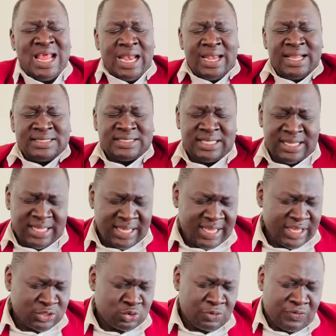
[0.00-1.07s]
Let's take a
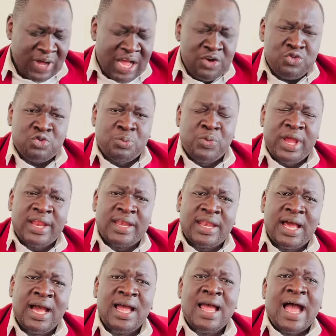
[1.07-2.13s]
case of Andrew
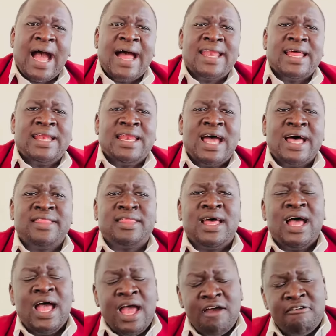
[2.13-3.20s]
Mwenda and another